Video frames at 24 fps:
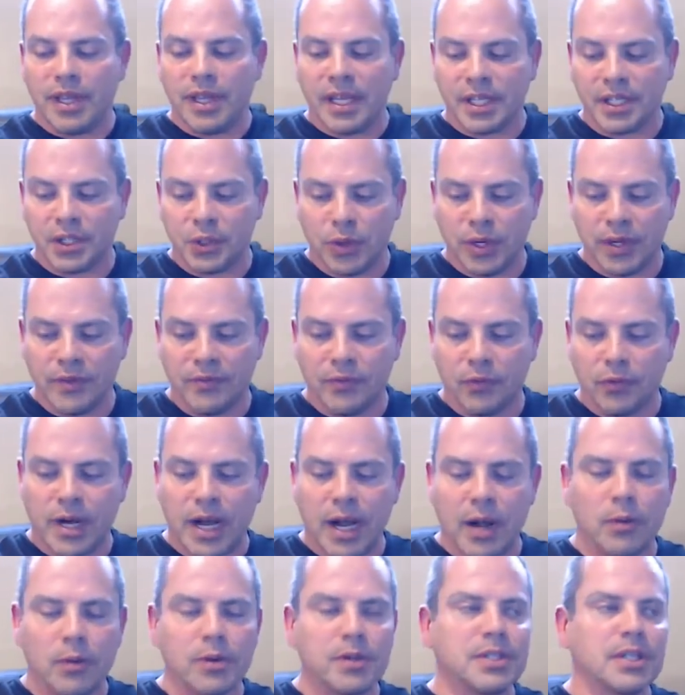next 24
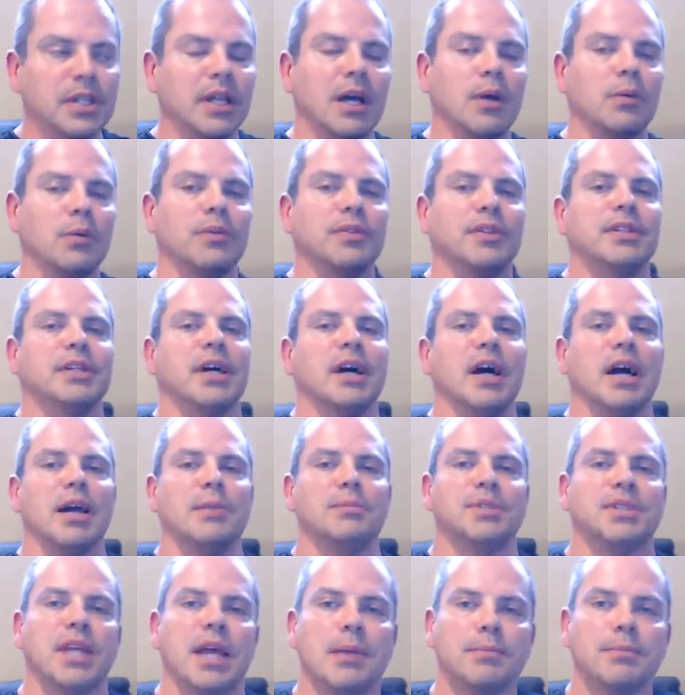hours, along with the
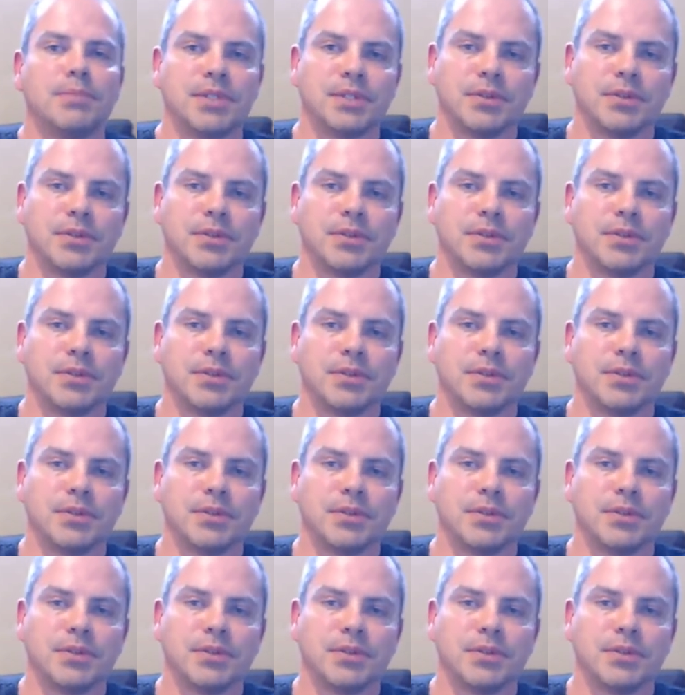timestamps.